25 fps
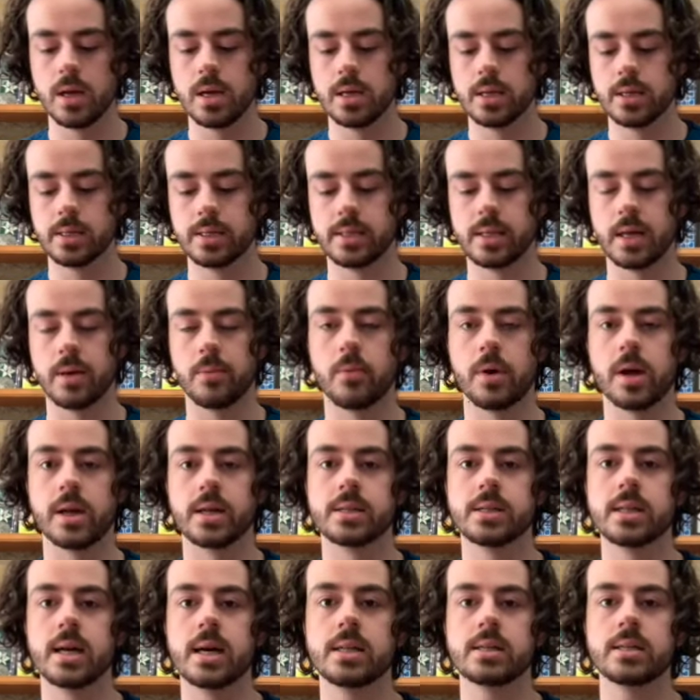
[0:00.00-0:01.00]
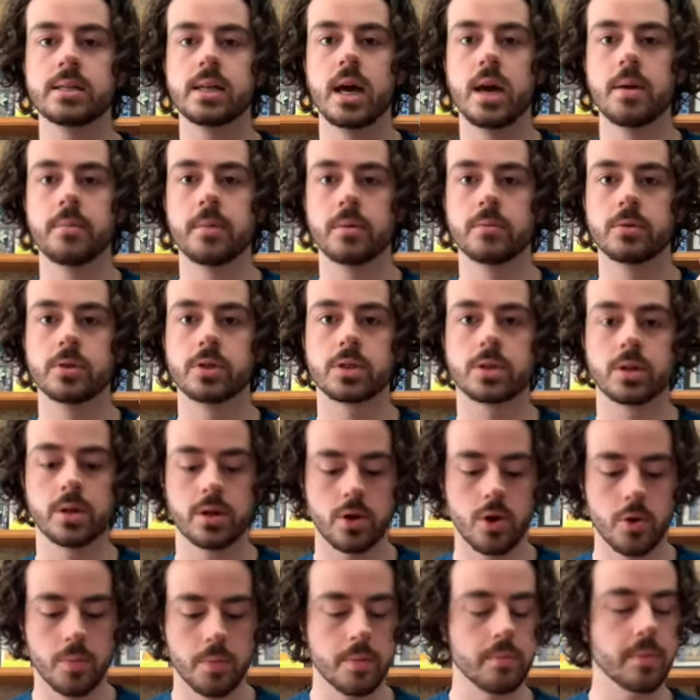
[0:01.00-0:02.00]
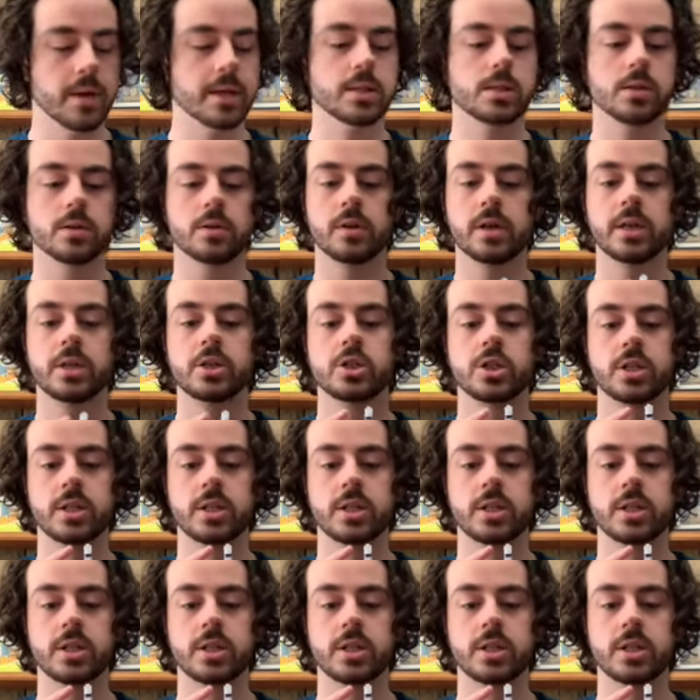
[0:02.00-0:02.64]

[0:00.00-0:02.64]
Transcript: Same way as last time, I'm just going to open my syringe.